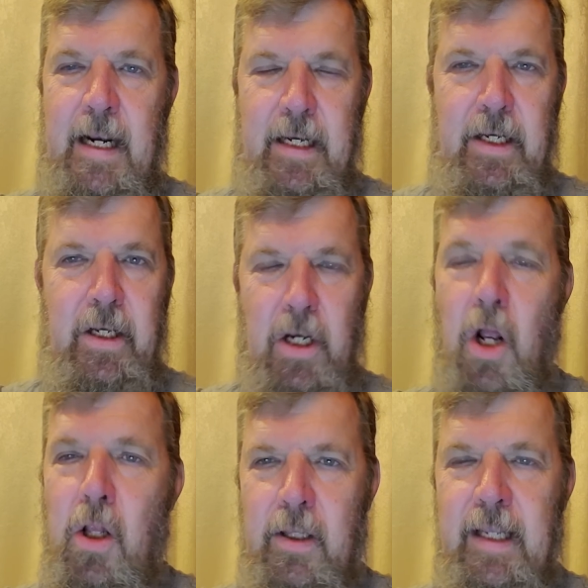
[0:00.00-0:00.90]
And
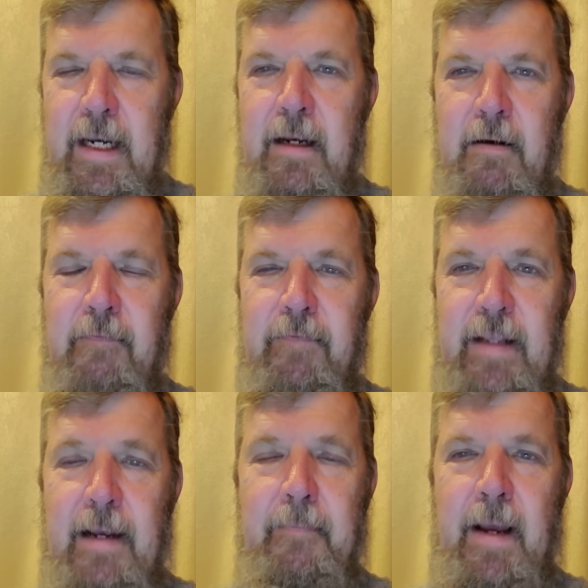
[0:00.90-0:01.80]
y'all think of
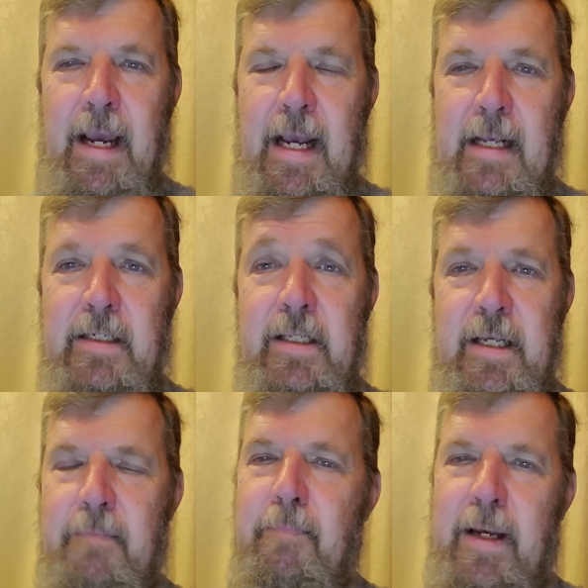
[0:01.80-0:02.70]
them as
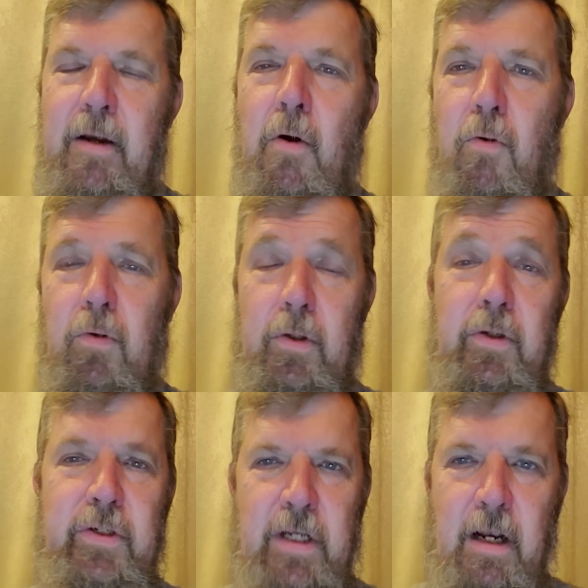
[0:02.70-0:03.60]
the big
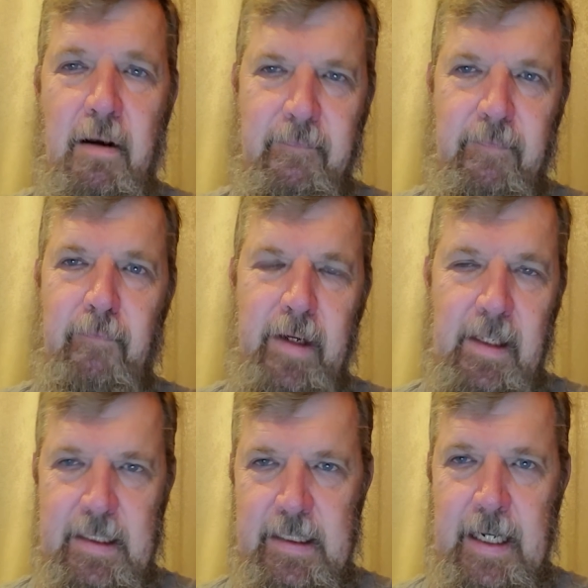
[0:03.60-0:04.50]
holders of
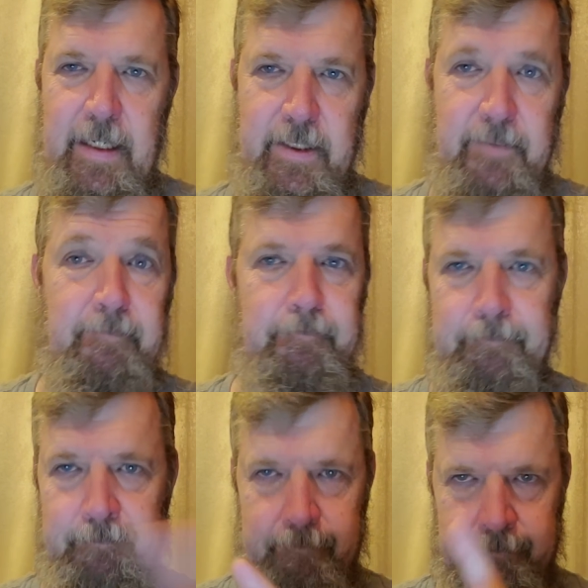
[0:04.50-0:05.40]
real estate.
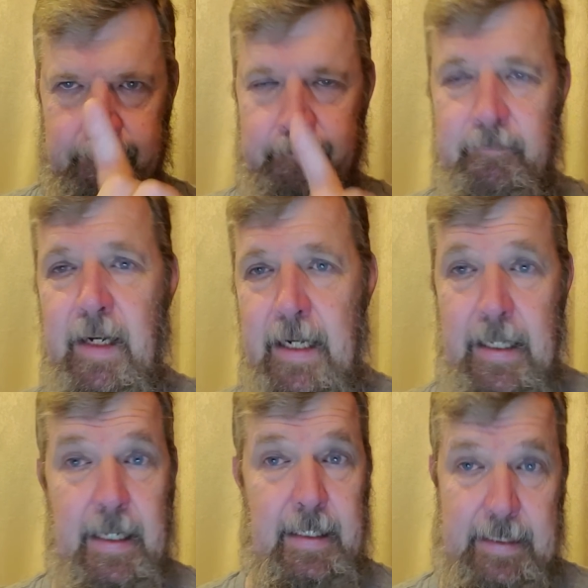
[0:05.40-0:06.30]
And
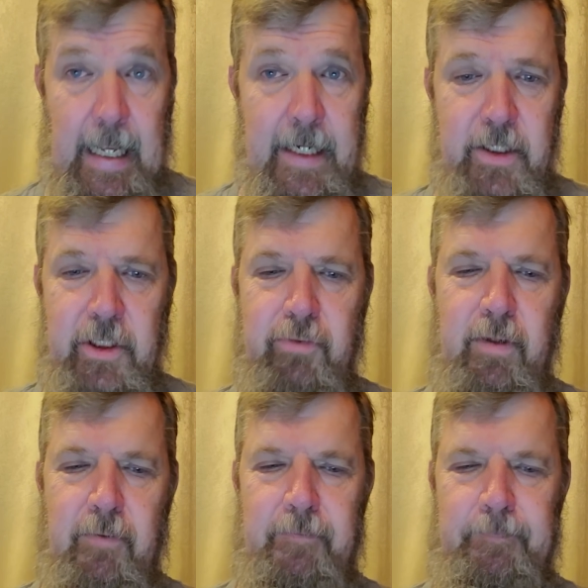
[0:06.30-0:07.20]
that is
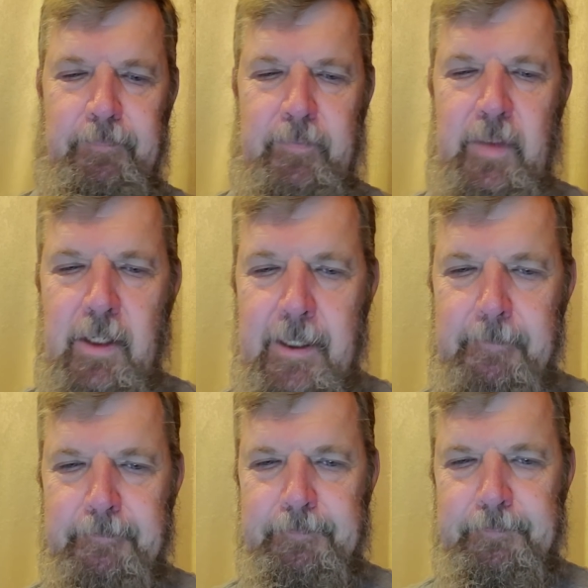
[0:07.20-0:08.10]
true, all right?